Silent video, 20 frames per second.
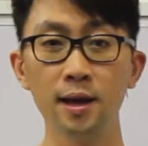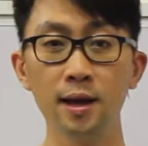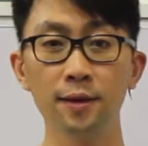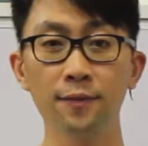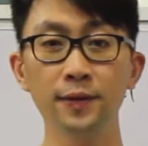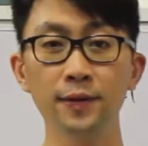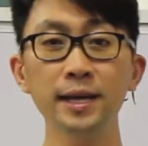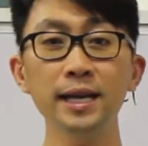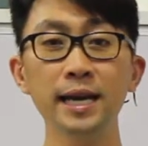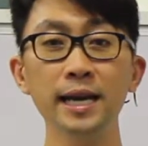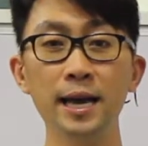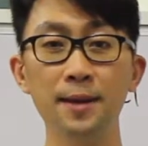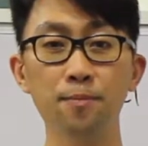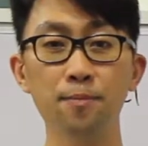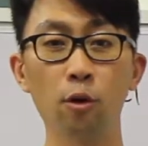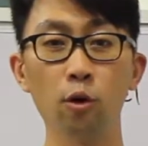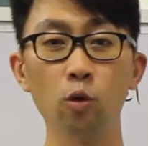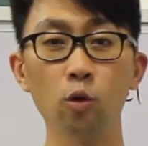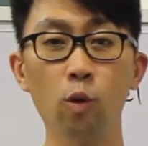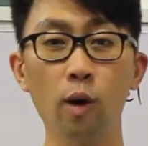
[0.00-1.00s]
Figure
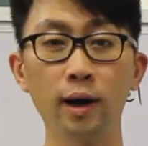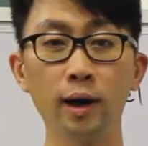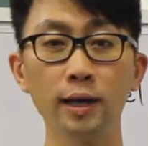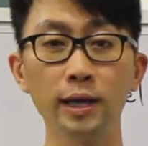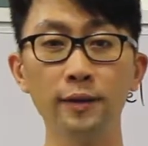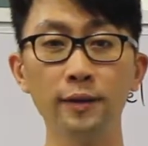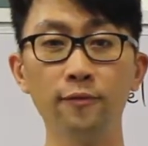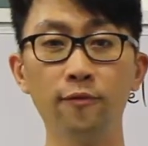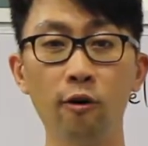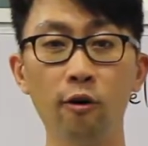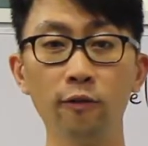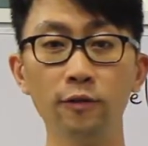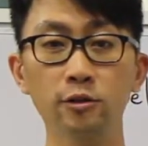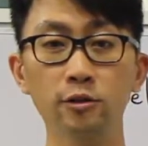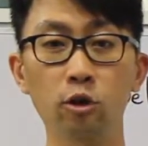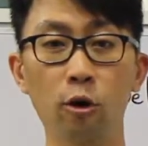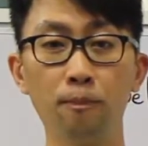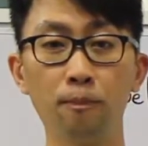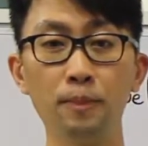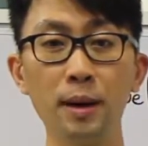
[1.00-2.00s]
8.1 involves
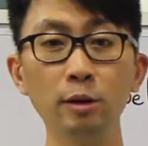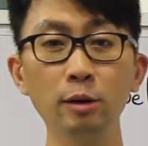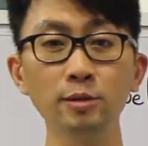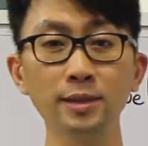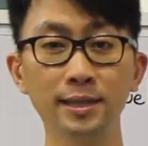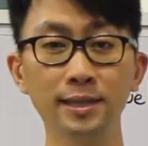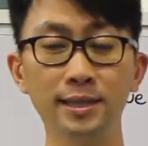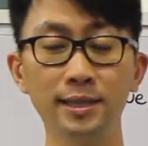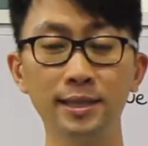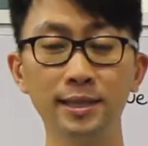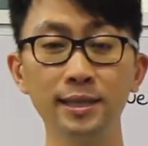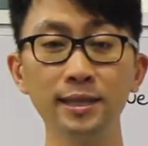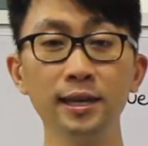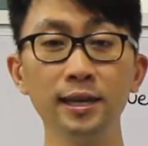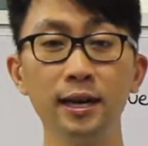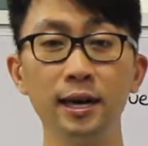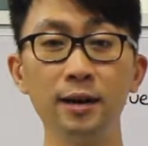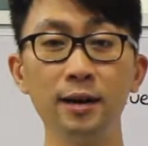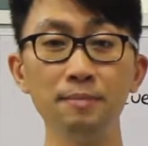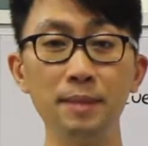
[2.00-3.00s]
compound
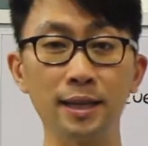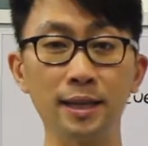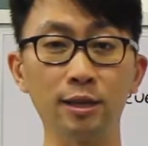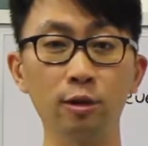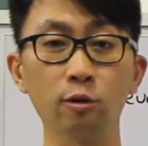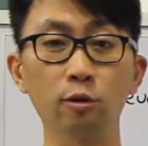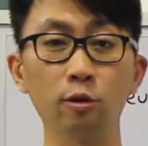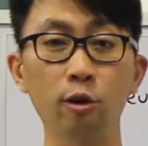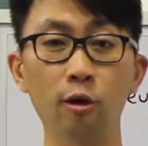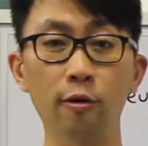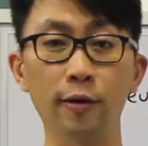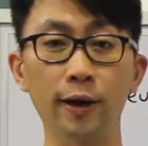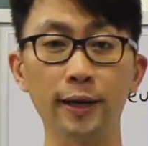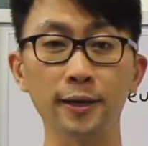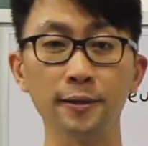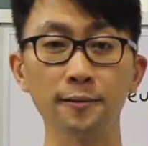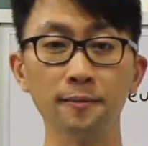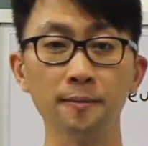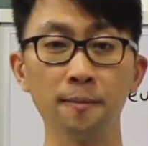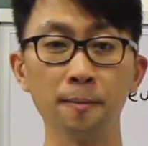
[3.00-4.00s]
C, a metal chloride.